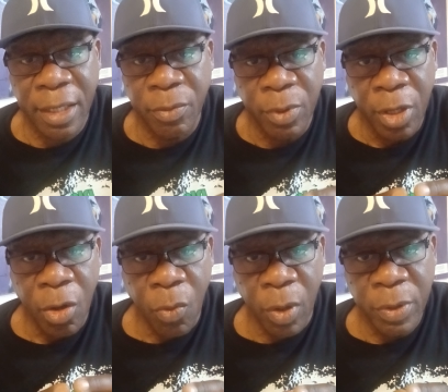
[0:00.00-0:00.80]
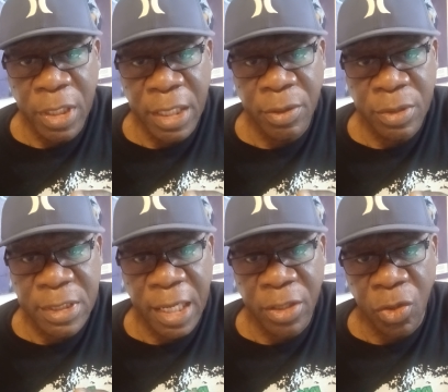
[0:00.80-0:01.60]
and what we then
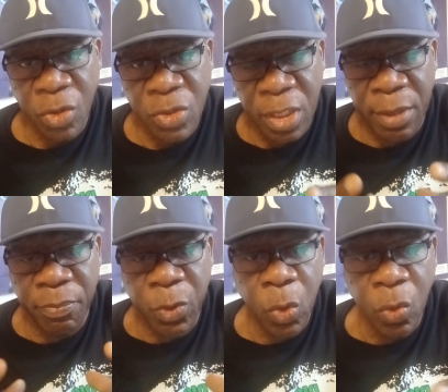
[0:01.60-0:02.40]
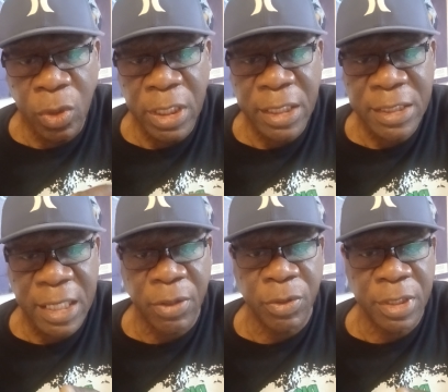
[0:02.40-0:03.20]
start to do is to impugn the
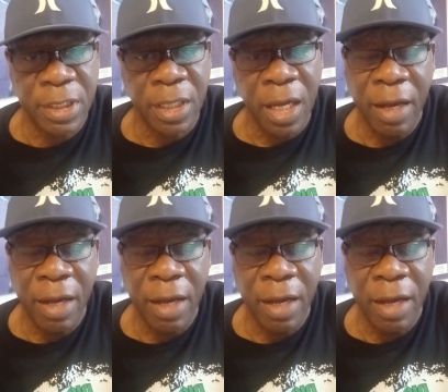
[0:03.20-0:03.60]
integrity